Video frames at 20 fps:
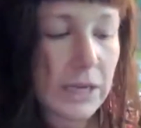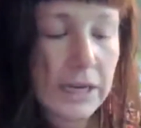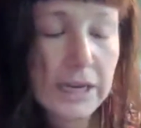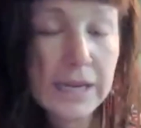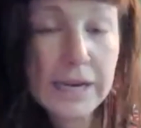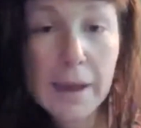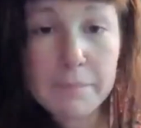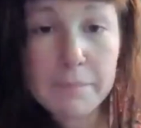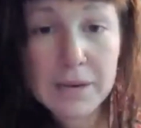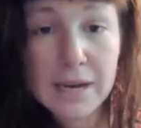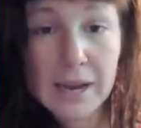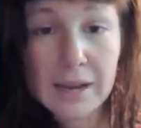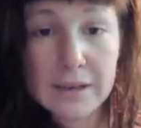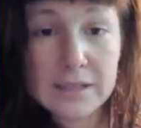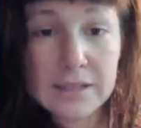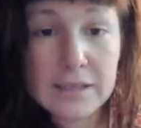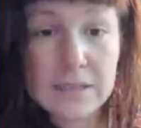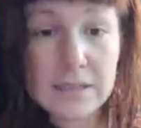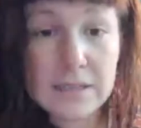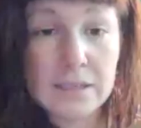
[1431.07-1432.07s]
an
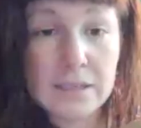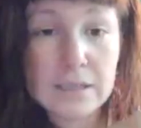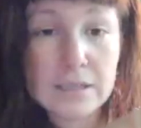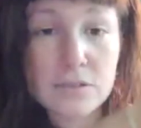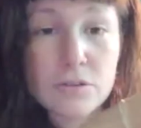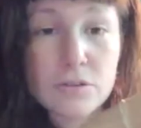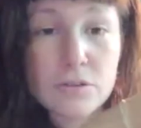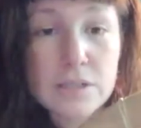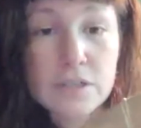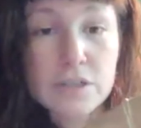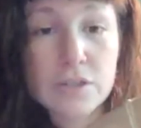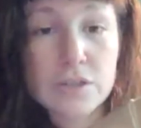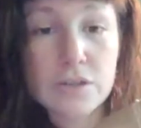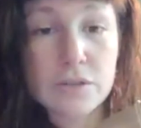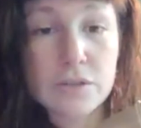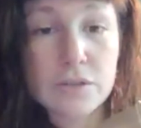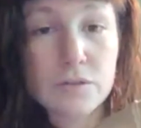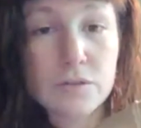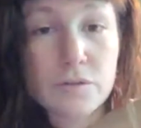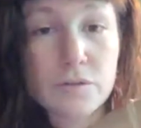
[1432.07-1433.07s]
Abenaki
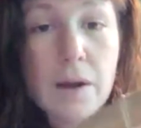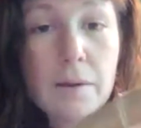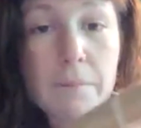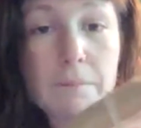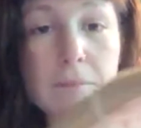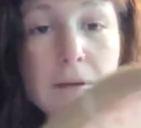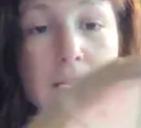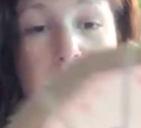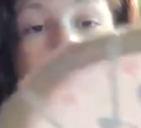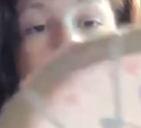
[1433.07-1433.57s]
traditional drum.